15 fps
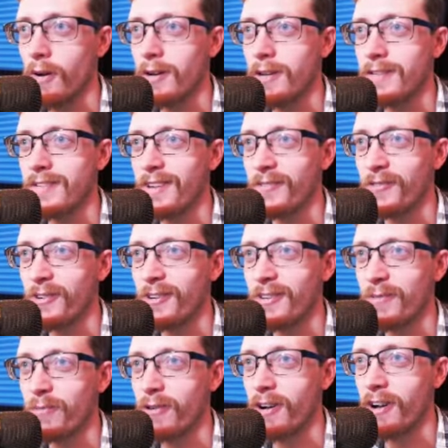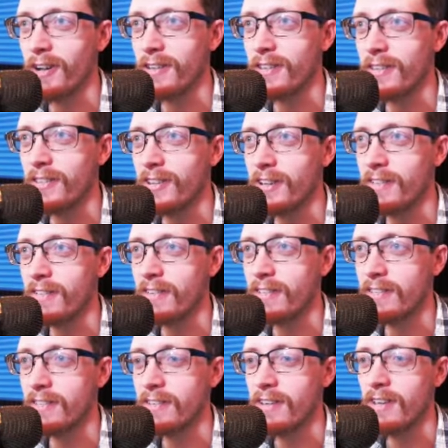he's in for a surprise. He thinks
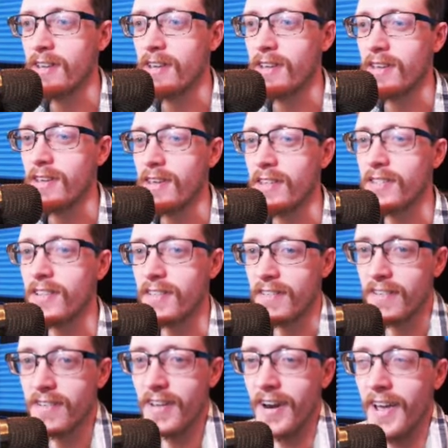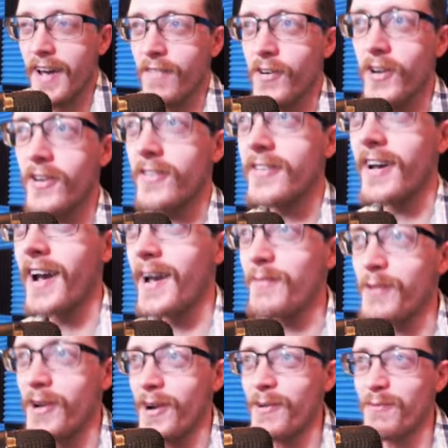he's he thinks he's gonna have a good time
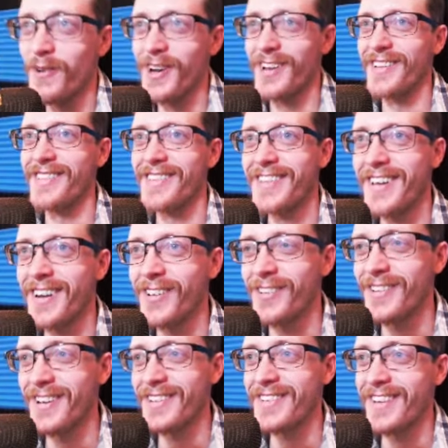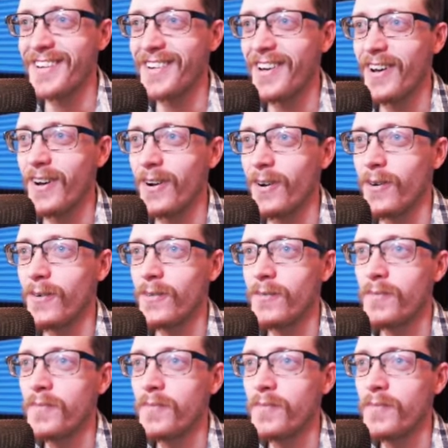here, but little does he know.